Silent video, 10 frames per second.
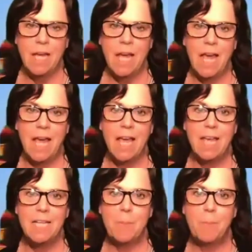
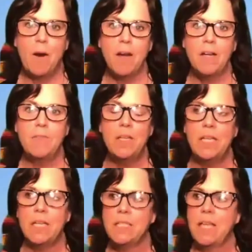And part of it
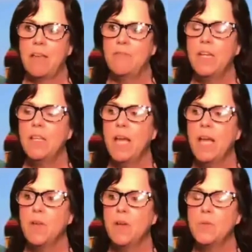is I feel like
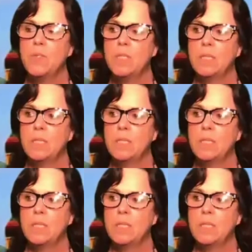those